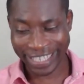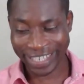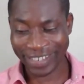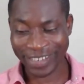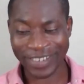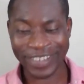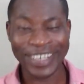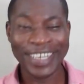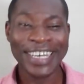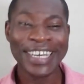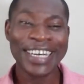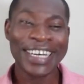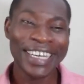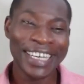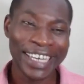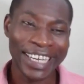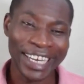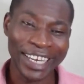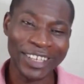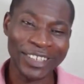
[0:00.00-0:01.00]
So
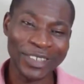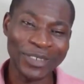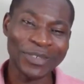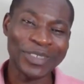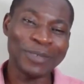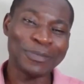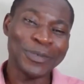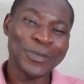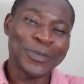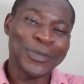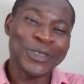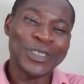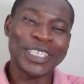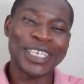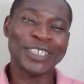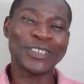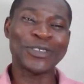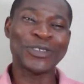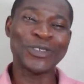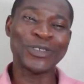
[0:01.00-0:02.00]
a lot of the people
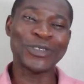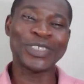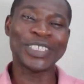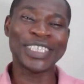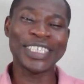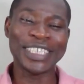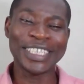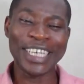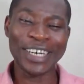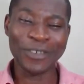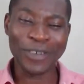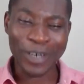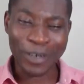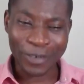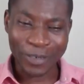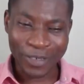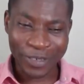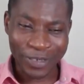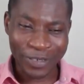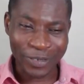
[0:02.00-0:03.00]
that you see
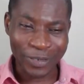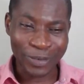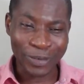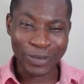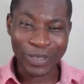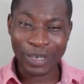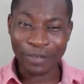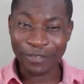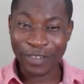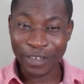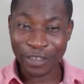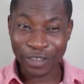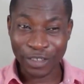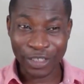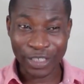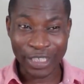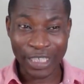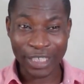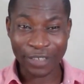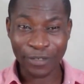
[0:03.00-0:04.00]
around who are very
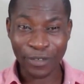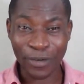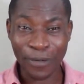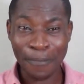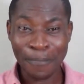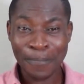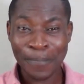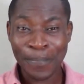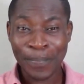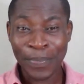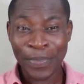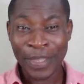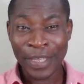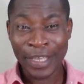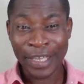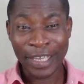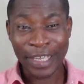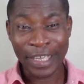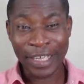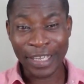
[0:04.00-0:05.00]
successful
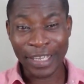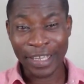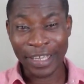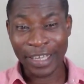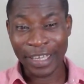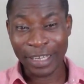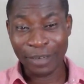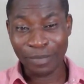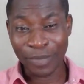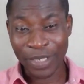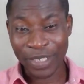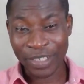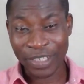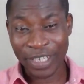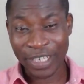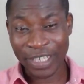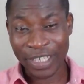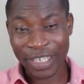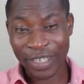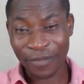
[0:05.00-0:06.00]
in
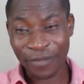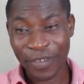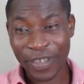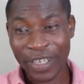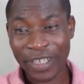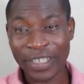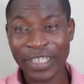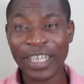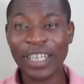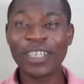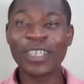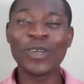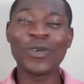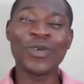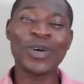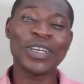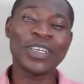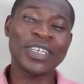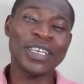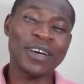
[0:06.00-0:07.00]
business, if they tell
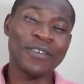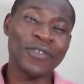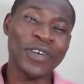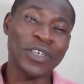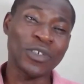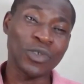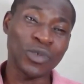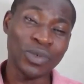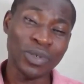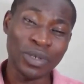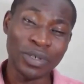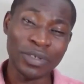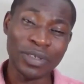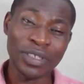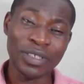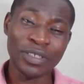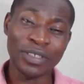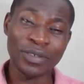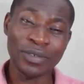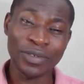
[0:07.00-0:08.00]
you what they have endured,
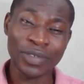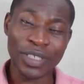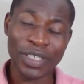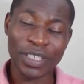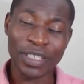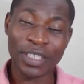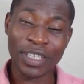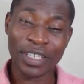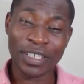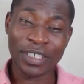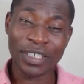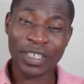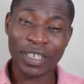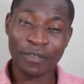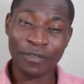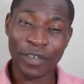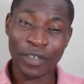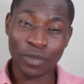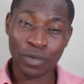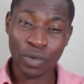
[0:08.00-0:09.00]
you see that they
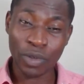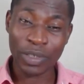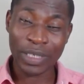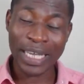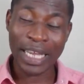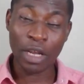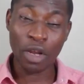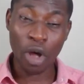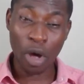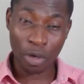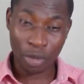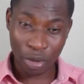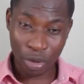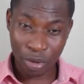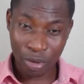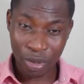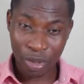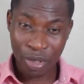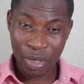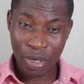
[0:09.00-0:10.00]
have endured a lot,